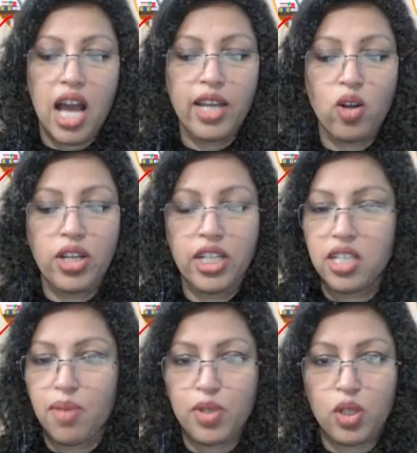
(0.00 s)
Iconic
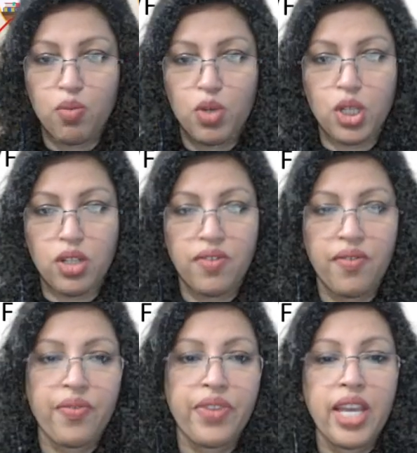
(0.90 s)
subscription.
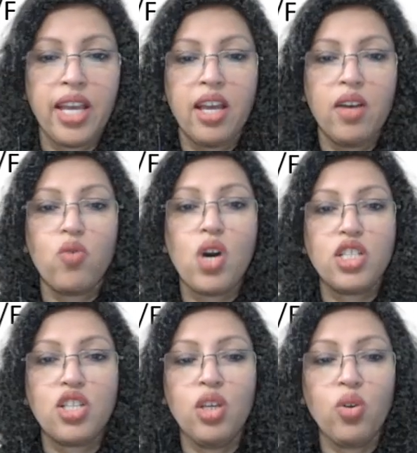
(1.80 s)

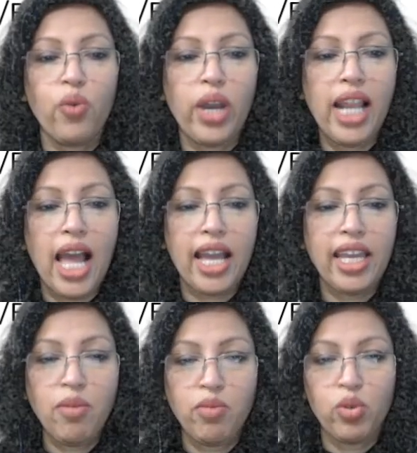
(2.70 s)
What's new? Well, I
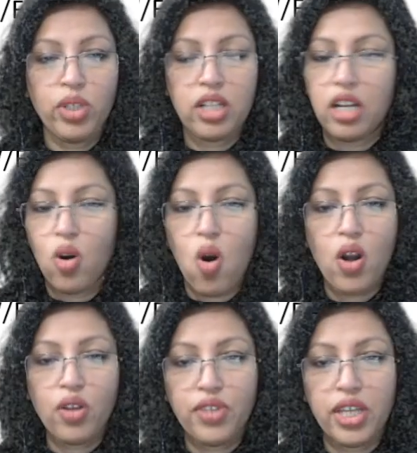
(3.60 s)
am doing a
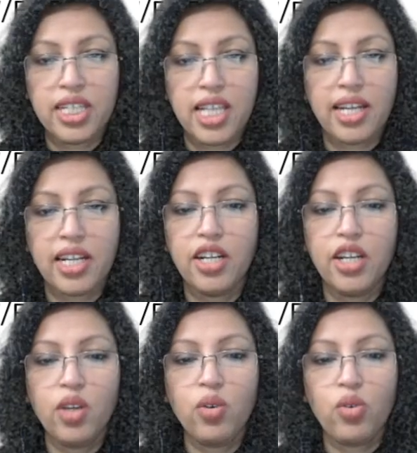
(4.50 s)
lot of things that are
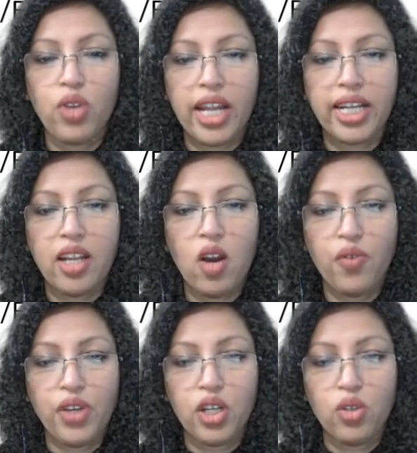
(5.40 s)
new. Right now
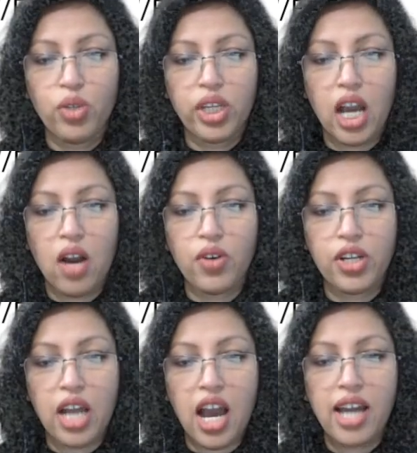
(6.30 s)
we are doing our
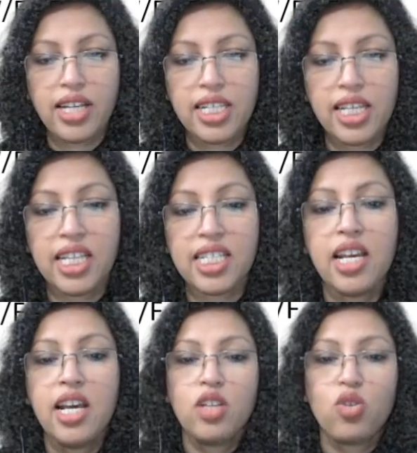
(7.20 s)
RCs.
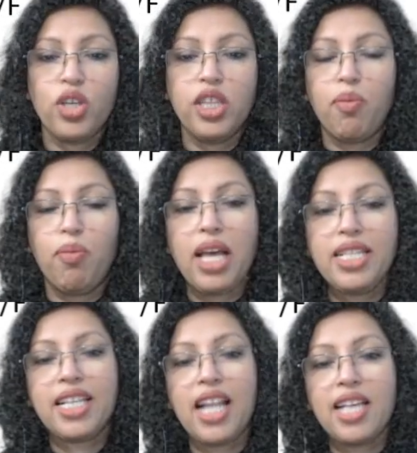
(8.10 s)
So in the
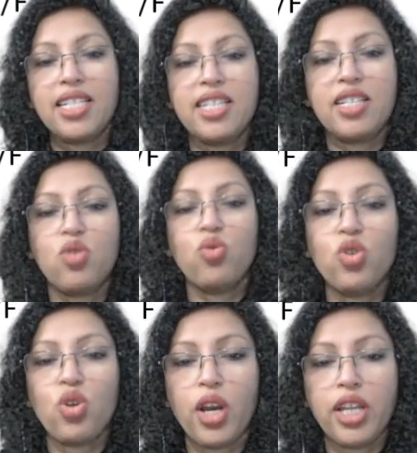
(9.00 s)
Plus classes,
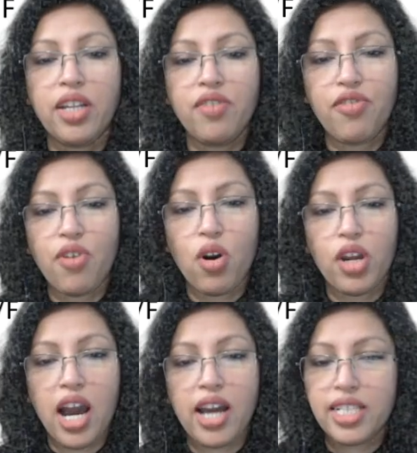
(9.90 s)
do join in for
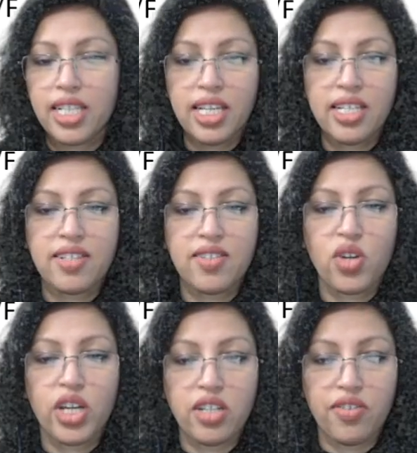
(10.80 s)
RCs
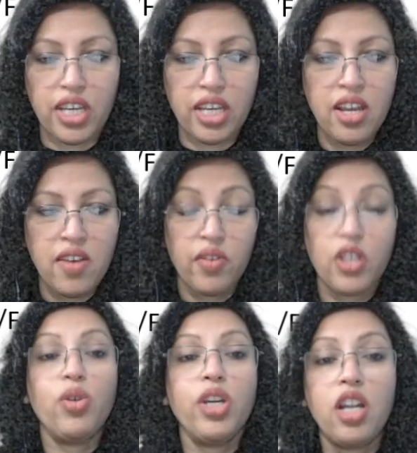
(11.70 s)
straight away. We
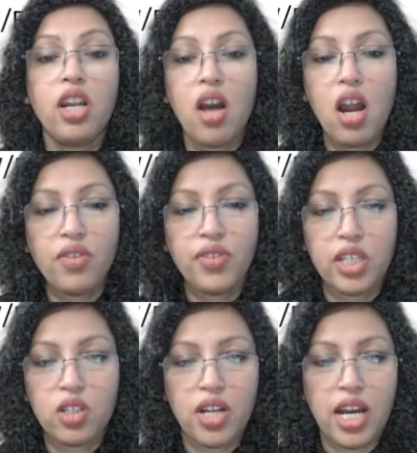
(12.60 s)
are doing a lot of
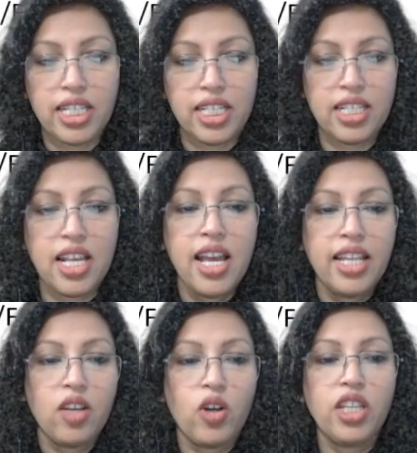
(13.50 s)
things on RCs.
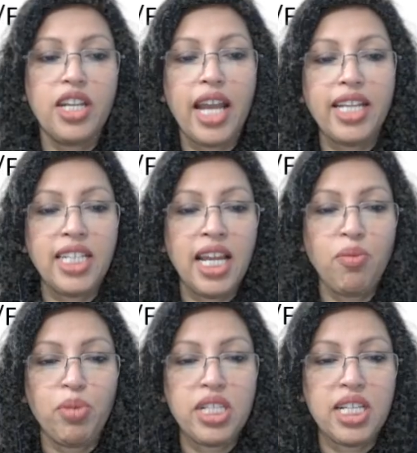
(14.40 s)
On the
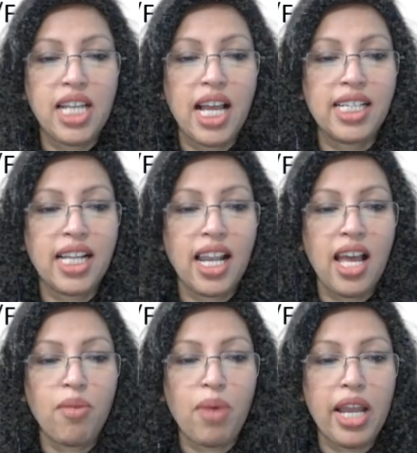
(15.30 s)
99 Percentile
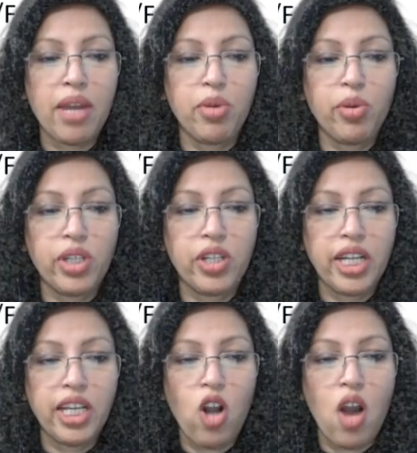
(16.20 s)
Club, I am doing
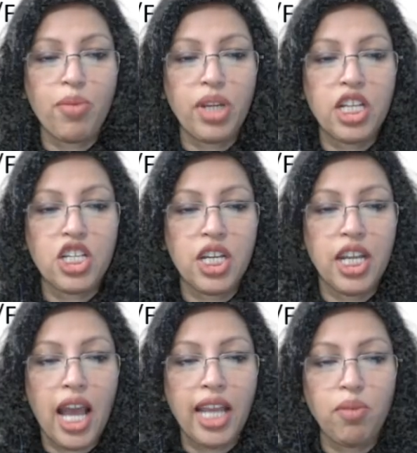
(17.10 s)
reading comprehension
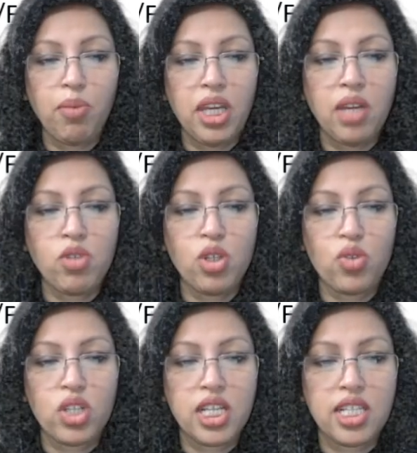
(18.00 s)
9 p.m.
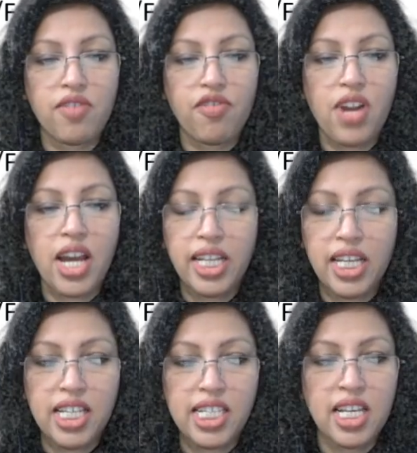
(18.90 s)
Tuesdays and
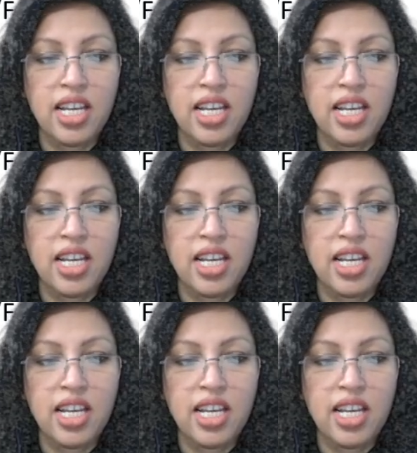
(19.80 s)
Fridays.